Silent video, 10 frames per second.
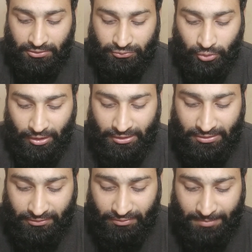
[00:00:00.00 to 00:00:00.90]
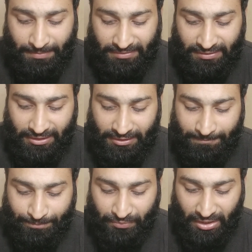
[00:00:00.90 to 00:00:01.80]
So in this way,
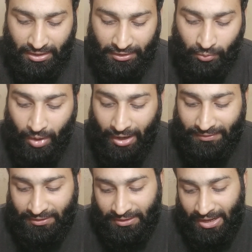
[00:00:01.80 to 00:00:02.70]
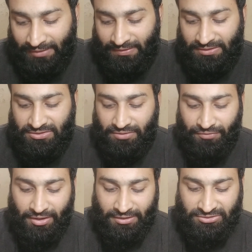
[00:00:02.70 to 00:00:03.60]
basically require the relaxation
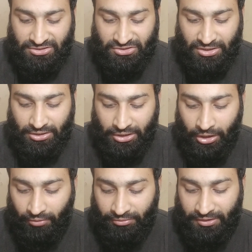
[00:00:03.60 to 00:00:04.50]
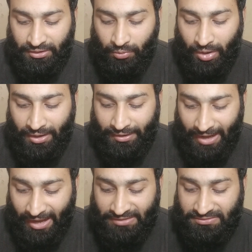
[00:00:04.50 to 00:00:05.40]
for digestion, recovery require
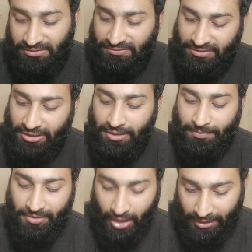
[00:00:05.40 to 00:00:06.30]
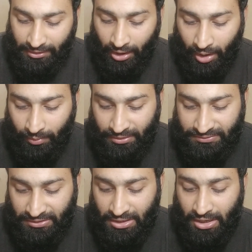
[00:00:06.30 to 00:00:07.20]
rest, sleep 9 hours,
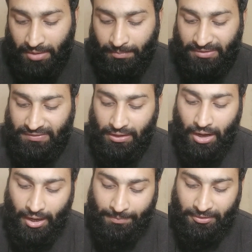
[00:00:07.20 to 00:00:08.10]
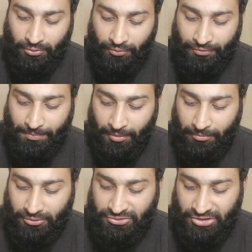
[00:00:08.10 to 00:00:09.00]
muscle hypertrophy
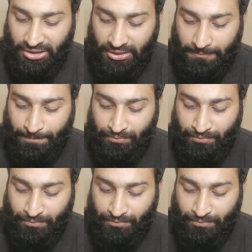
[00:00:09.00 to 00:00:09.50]
promotion.